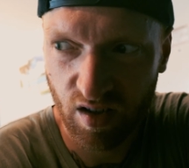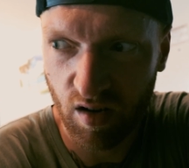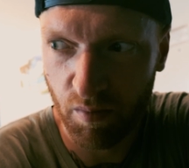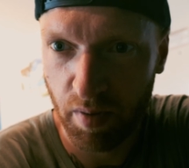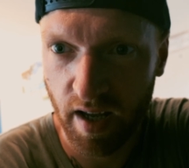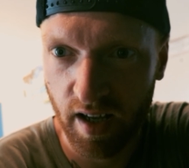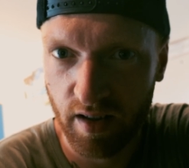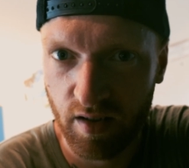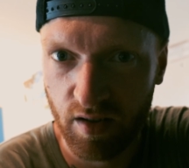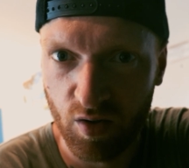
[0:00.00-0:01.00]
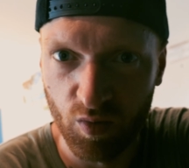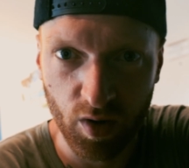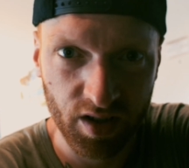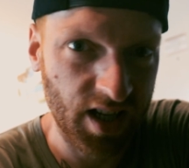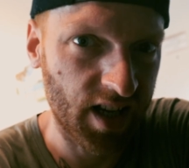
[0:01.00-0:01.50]
compared to
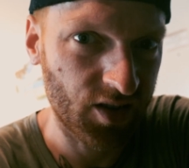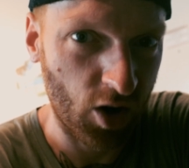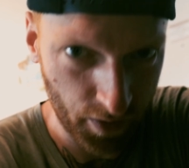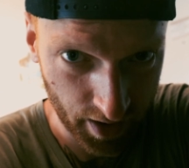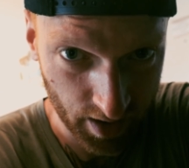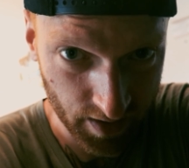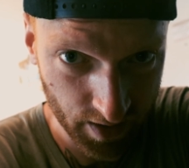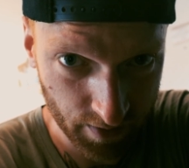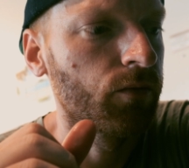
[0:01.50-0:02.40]
what he has offered us.